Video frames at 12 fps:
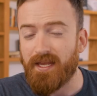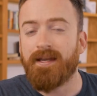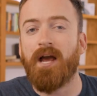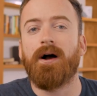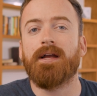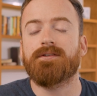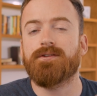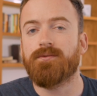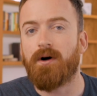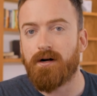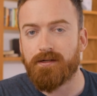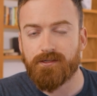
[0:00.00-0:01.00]
Now, I
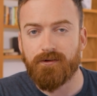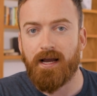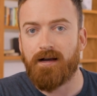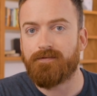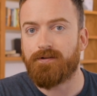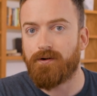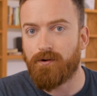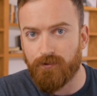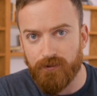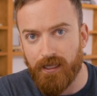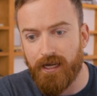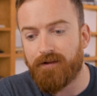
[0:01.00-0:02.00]
do also have
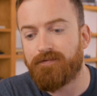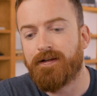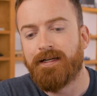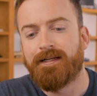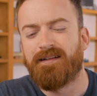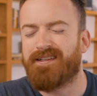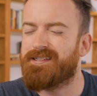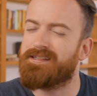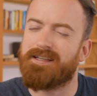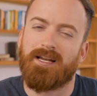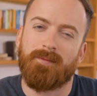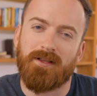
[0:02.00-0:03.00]
whole life. This
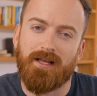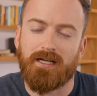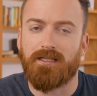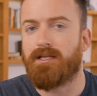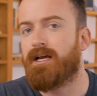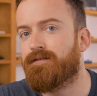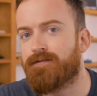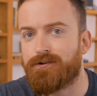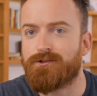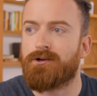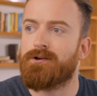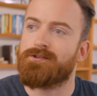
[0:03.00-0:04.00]
isn't going to be like a life
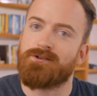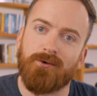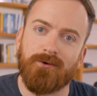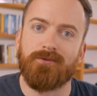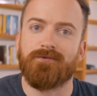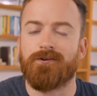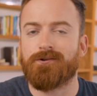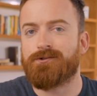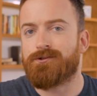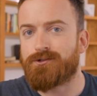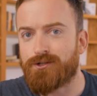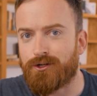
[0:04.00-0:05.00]
insurance whole
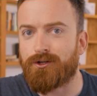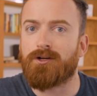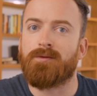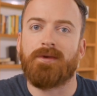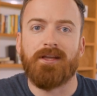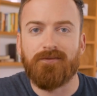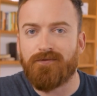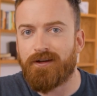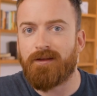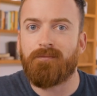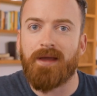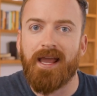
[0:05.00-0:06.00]
versus term,
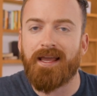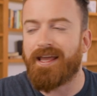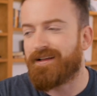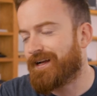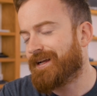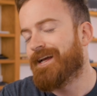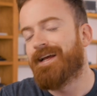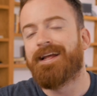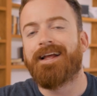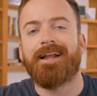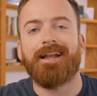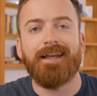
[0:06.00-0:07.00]
infinite banking, like
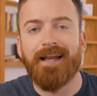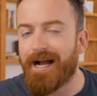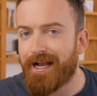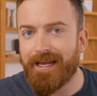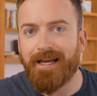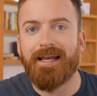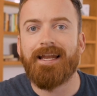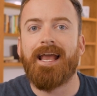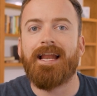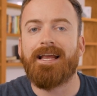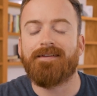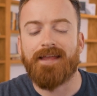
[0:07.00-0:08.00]
not getting into
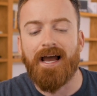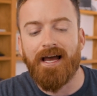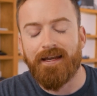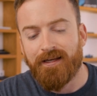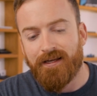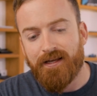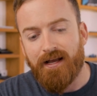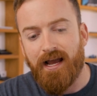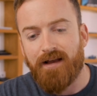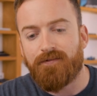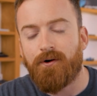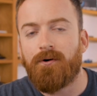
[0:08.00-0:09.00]
any of that. I
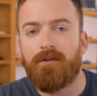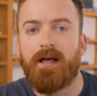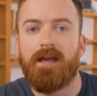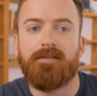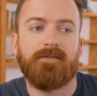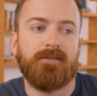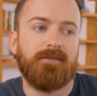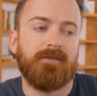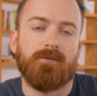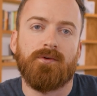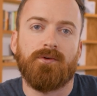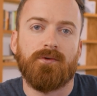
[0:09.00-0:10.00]
have whole life
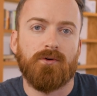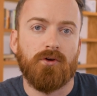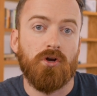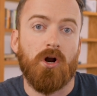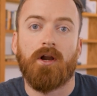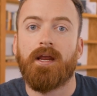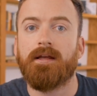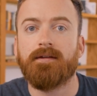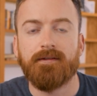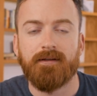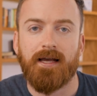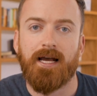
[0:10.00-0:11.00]
through
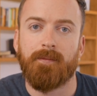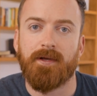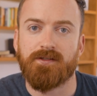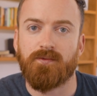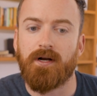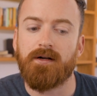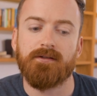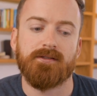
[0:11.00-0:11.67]
Guardian as well.